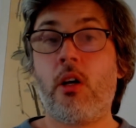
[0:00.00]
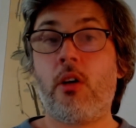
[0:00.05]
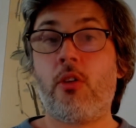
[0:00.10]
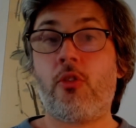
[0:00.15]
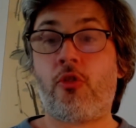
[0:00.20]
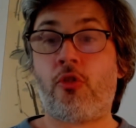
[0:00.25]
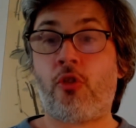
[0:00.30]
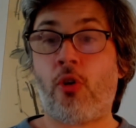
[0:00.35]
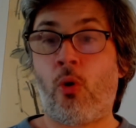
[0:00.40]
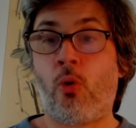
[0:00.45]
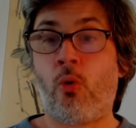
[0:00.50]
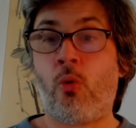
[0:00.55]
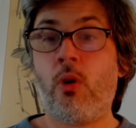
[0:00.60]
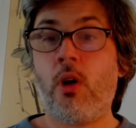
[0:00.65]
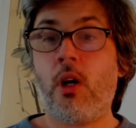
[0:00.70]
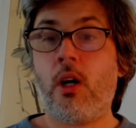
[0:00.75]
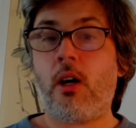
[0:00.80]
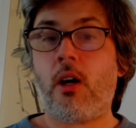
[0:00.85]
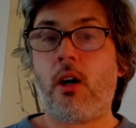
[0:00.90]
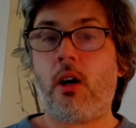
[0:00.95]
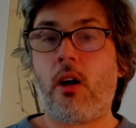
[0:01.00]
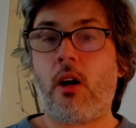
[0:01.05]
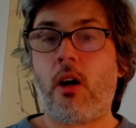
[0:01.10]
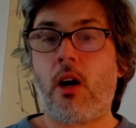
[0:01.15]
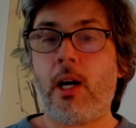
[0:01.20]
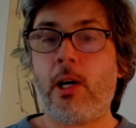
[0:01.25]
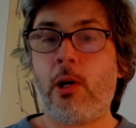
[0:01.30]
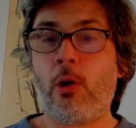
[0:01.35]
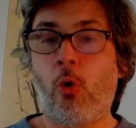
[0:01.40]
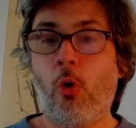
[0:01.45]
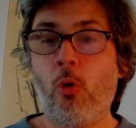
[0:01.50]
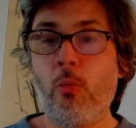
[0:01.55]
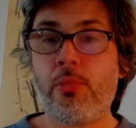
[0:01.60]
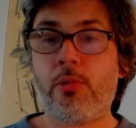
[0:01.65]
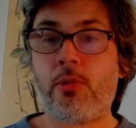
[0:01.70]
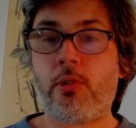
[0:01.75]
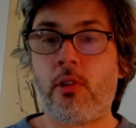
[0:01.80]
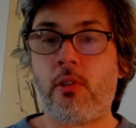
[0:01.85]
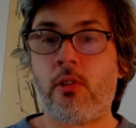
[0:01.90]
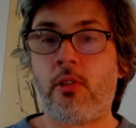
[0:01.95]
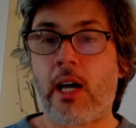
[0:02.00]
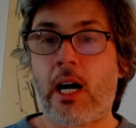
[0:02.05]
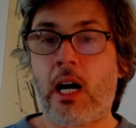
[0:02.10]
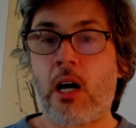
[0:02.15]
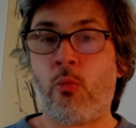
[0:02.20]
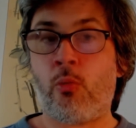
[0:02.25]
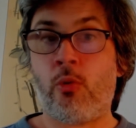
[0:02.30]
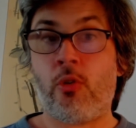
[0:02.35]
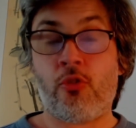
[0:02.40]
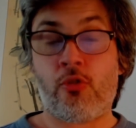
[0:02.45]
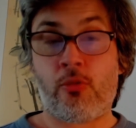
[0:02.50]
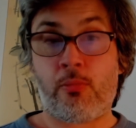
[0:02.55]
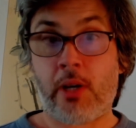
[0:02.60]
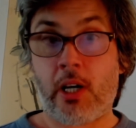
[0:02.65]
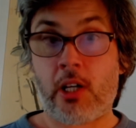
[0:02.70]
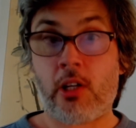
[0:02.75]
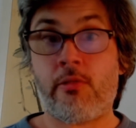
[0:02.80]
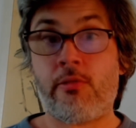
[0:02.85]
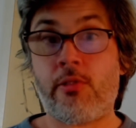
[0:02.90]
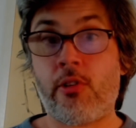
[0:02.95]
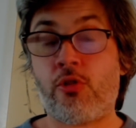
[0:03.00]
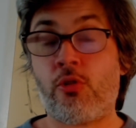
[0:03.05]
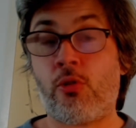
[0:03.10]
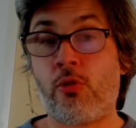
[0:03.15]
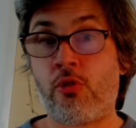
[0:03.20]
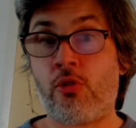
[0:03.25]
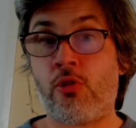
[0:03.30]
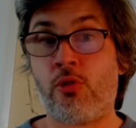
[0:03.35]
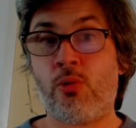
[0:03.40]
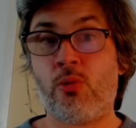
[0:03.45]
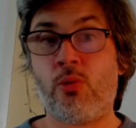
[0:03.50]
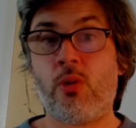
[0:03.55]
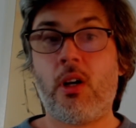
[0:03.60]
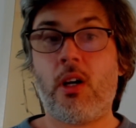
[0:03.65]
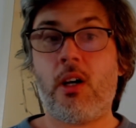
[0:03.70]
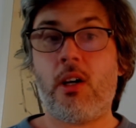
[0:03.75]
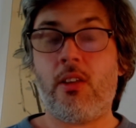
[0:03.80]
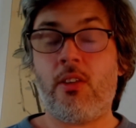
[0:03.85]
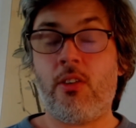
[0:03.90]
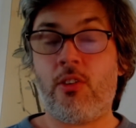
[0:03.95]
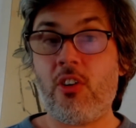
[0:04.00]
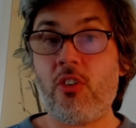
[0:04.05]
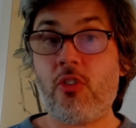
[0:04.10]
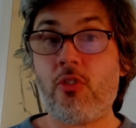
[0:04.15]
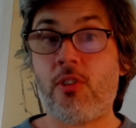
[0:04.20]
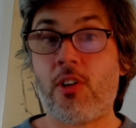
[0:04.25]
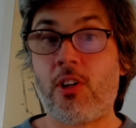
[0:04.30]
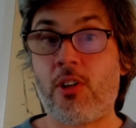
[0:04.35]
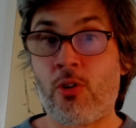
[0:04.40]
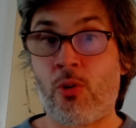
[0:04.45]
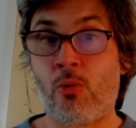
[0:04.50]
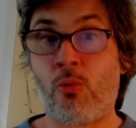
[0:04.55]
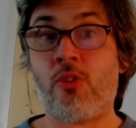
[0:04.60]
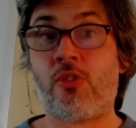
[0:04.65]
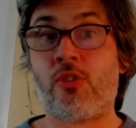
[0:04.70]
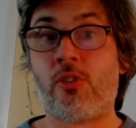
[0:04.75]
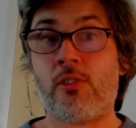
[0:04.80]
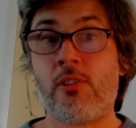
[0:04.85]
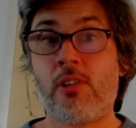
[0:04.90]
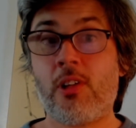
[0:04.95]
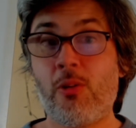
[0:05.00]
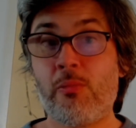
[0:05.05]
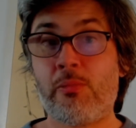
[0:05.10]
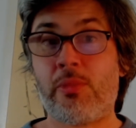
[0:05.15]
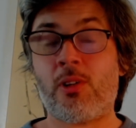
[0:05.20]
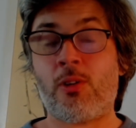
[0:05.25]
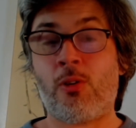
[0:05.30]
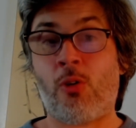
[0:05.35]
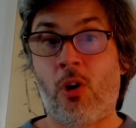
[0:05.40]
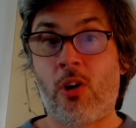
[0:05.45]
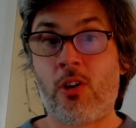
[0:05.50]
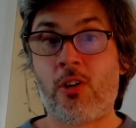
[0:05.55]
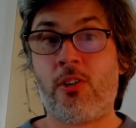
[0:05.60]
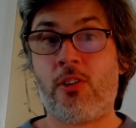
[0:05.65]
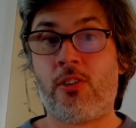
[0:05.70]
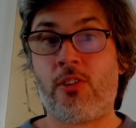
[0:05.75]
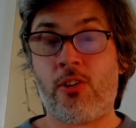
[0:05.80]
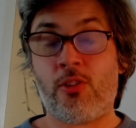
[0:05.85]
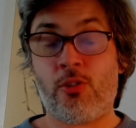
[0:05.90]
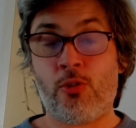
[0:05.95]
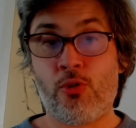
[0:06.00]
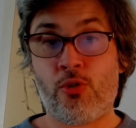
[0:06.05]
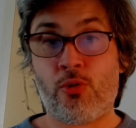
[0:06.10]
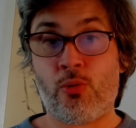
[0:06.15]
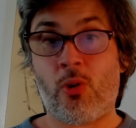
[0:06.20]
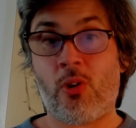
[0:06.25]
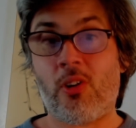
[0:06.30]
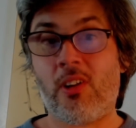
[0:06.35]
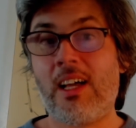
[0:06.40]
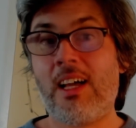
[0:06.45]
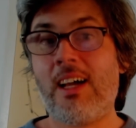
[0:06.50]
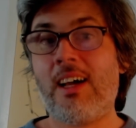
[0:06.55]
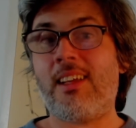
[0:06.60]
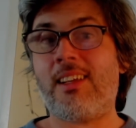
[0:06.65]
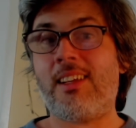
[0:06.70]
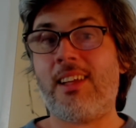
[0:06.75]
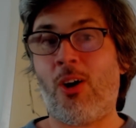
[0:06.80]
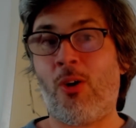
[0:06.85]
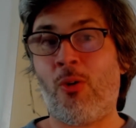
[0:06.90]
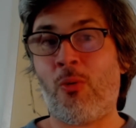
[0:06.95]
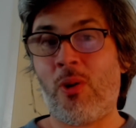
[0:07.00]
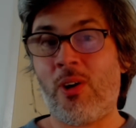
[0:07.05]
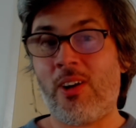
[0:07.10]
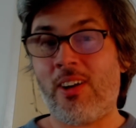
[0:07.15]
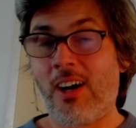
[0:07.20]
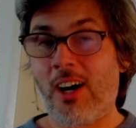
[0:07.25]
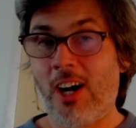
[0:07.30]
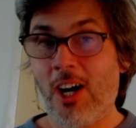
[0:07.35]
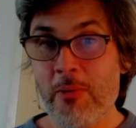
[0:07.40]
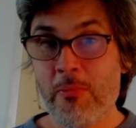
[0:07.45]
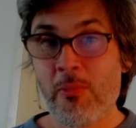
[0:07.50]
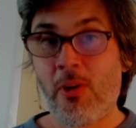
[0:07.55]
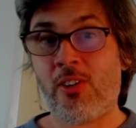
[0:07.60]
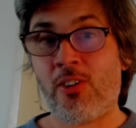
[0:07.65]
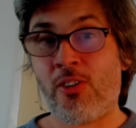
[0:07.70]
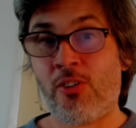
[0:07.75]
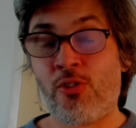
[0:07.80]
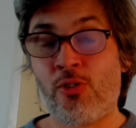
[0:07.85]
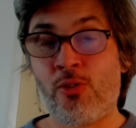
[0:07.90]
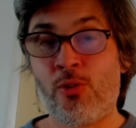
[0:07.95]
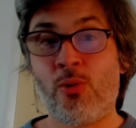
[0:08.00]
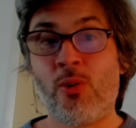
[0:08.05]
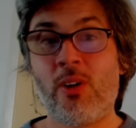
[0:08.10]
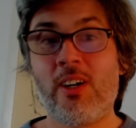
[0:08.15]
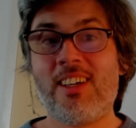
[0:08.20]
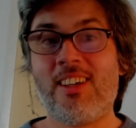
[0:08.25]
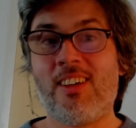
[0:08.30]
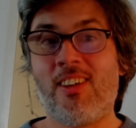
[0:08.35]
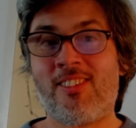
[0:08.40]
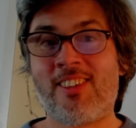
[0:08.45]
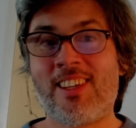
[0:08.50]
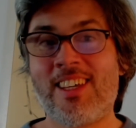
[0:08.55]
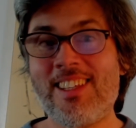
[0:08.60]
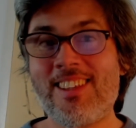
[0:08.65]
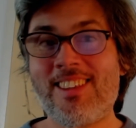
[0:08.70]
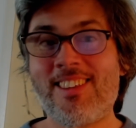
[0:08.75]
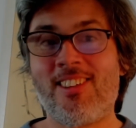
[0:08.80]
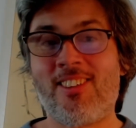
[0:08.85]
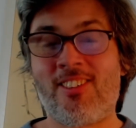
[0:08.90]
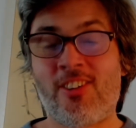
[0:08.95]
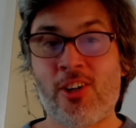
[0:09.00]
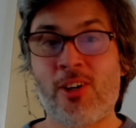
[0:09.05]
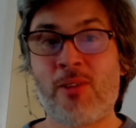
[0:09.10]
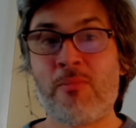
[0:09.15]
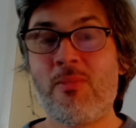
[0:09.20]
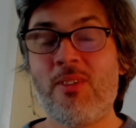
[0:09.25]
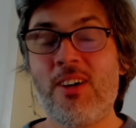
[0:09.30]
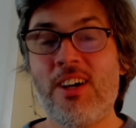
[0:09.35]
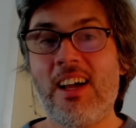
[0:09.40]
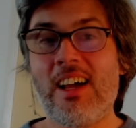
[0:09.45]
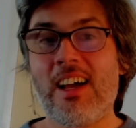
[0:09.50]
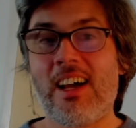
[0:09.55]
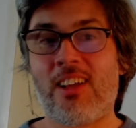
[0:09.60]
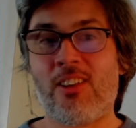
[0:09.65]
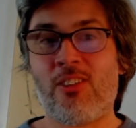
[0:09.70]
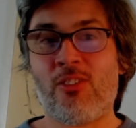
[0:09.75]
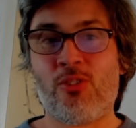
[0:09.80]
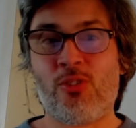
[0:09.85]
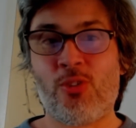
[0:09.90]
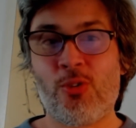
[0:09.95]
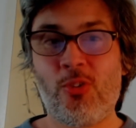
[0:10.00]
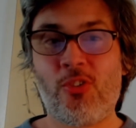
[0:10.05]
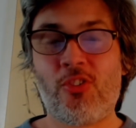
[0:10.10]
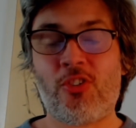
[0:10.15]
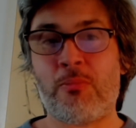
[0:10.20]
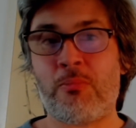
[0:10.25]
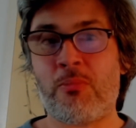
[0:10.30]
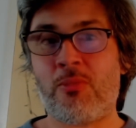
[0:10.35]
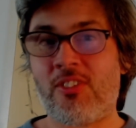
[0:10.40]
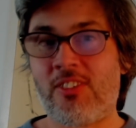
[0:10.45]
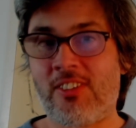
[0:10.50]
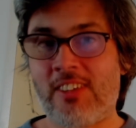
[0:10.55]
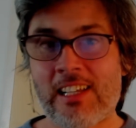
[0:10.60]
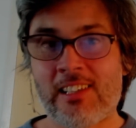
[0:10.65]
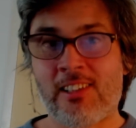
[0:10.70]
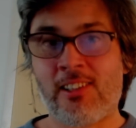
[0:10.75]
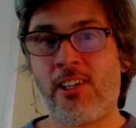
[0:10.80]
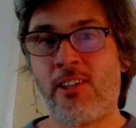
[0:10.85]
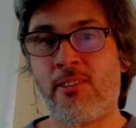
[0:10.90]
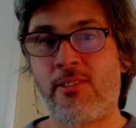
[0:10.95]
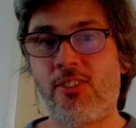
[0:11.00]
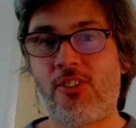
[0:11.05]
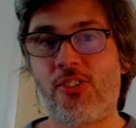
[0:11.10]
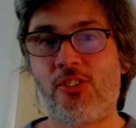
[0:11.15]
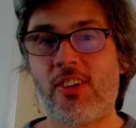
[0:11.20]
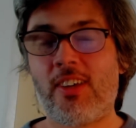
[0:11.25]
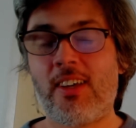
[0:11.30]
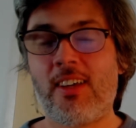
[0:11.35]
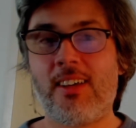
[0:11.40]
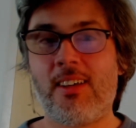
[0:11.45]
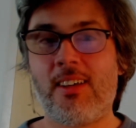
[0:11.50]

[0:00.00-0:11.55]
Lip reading: So I hope that that was beneficial to you. This video was a little bit longer than usual. Now, what I'm going to do is hit the gym and do some deadlifts.